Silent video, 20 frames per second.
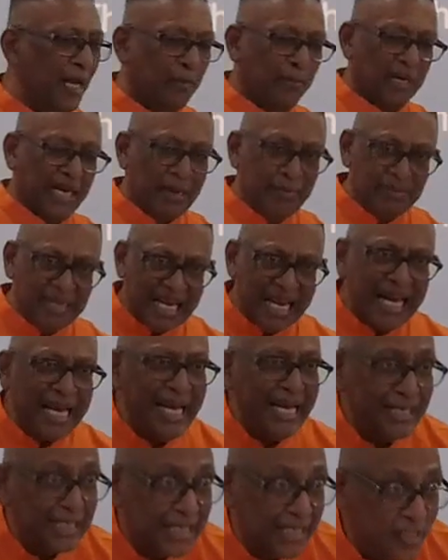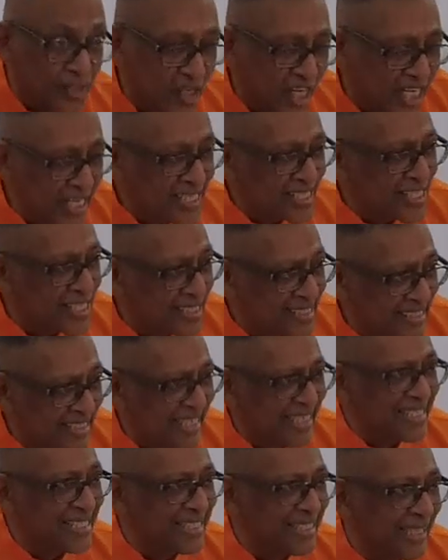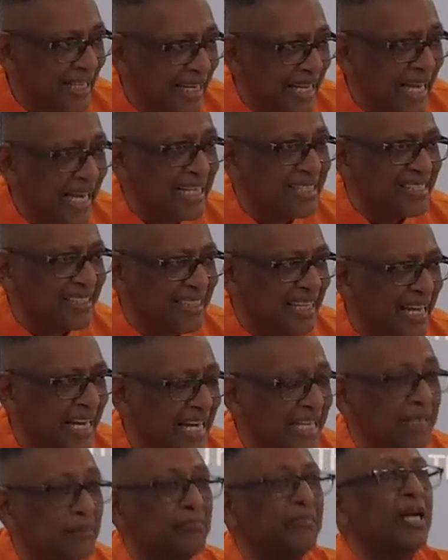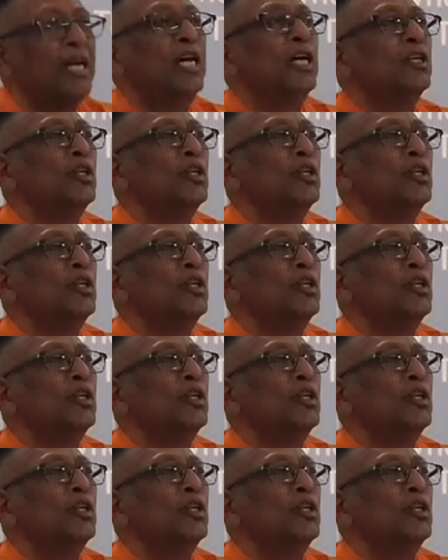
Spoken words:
But I'm glad that Jesus is the last Adam.